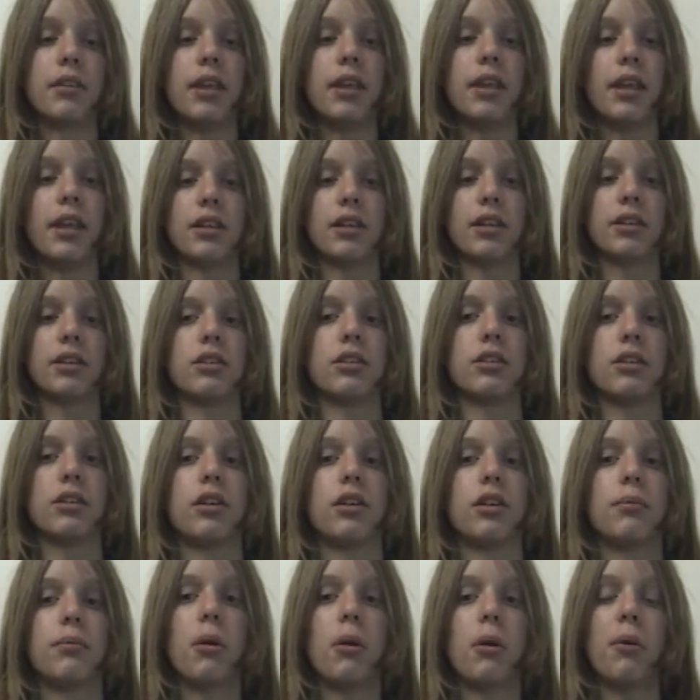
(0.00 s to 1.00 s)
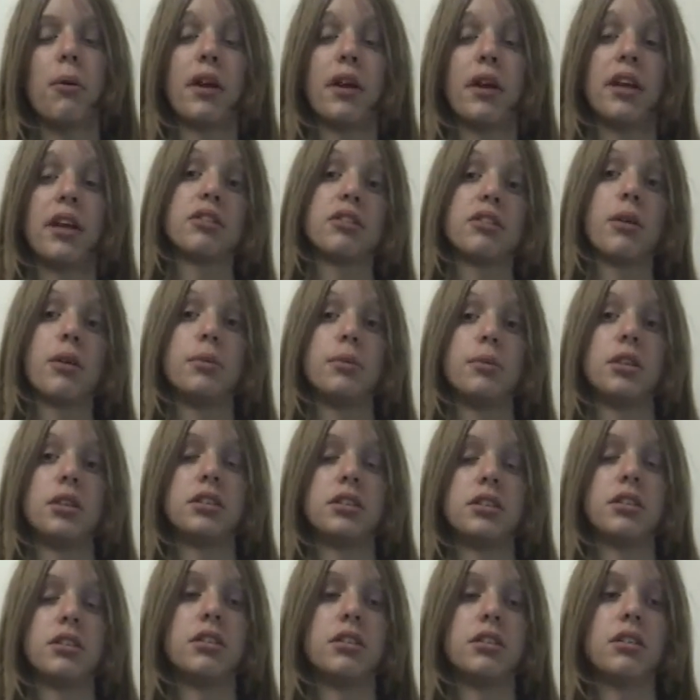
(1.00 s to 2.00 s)
Yeah, so probably at the
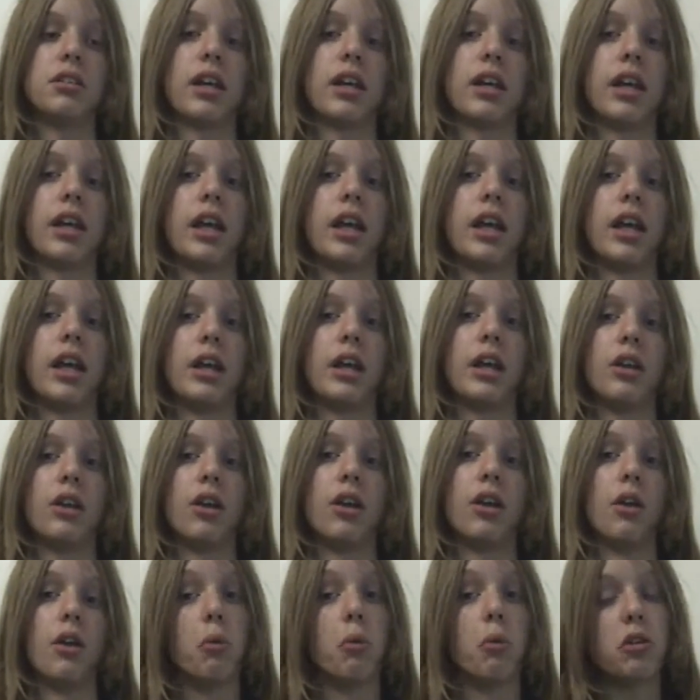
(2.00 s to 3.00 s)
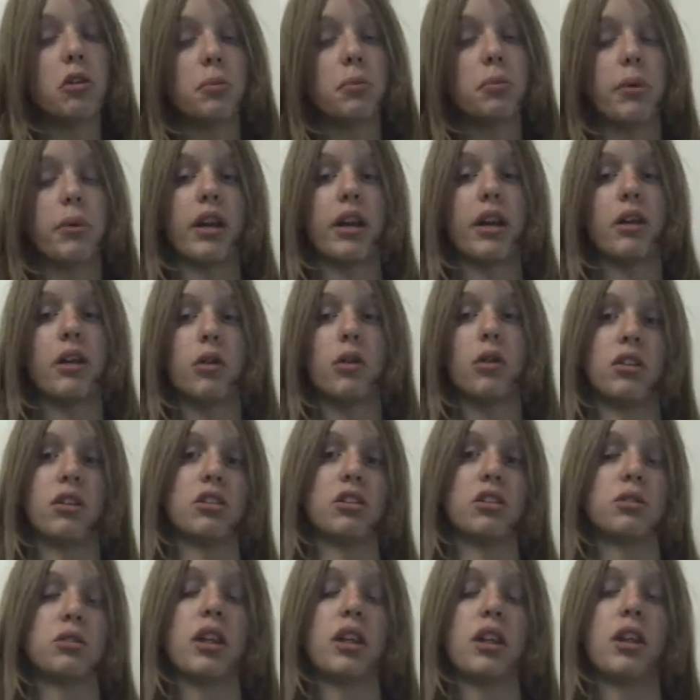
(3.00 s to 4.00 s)
competition I'd want to break all the
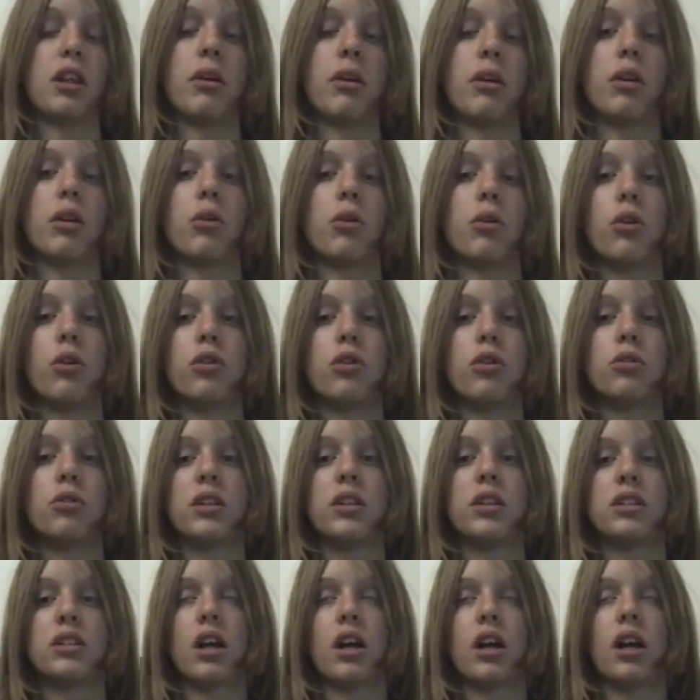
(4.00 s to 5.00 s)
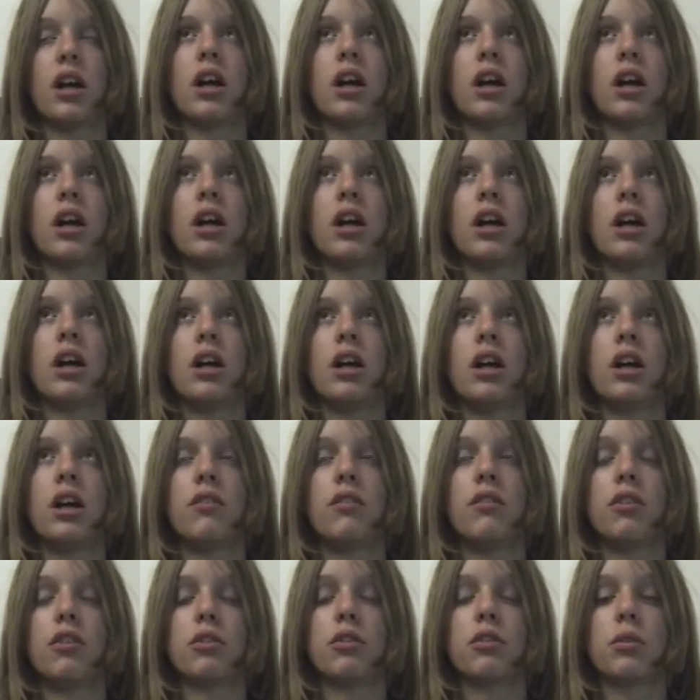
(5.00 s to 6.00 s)
Australian records, which are
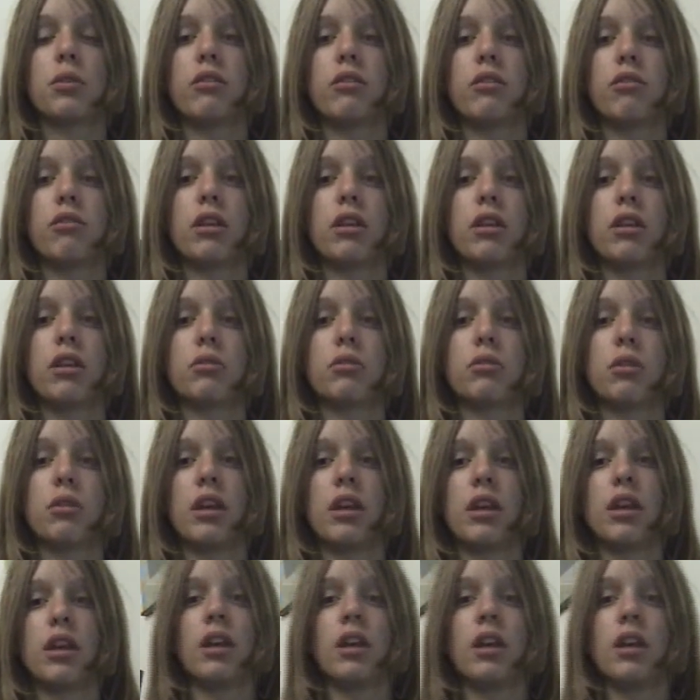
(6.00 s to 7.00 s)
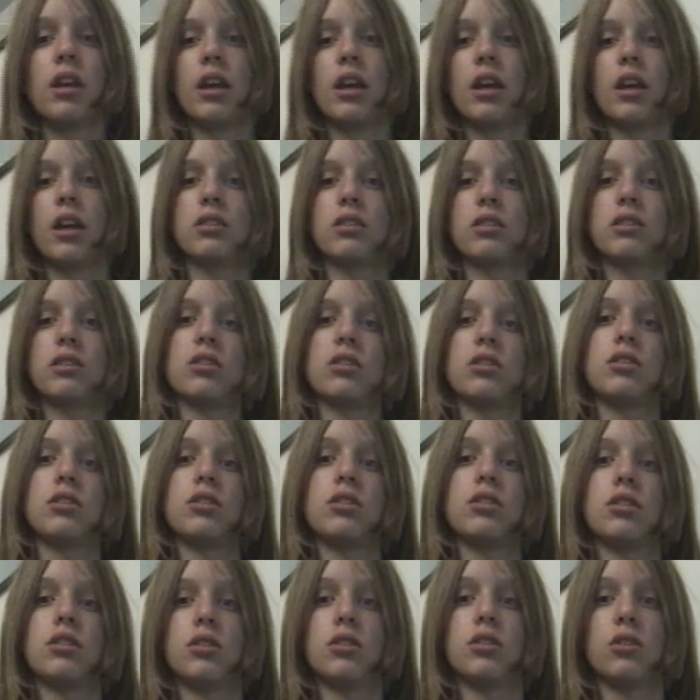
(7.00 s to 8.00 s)
for the 333,
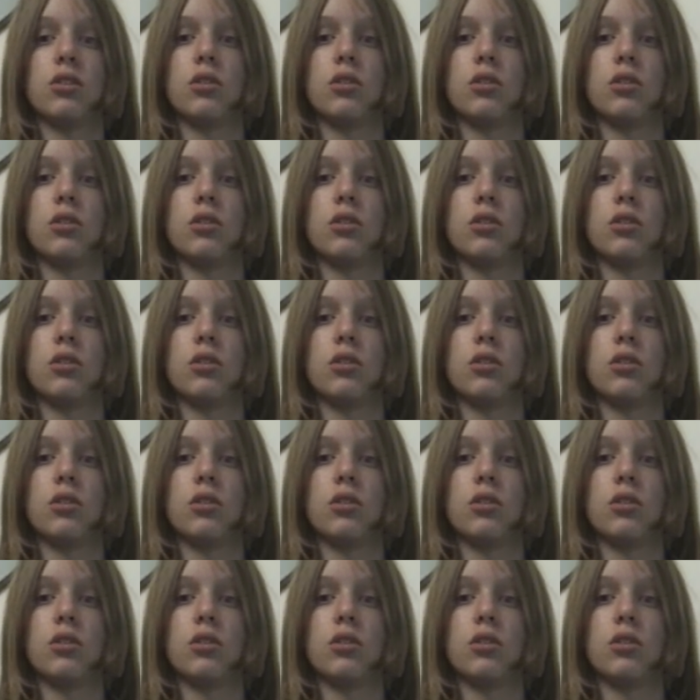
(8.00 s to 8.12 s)
it's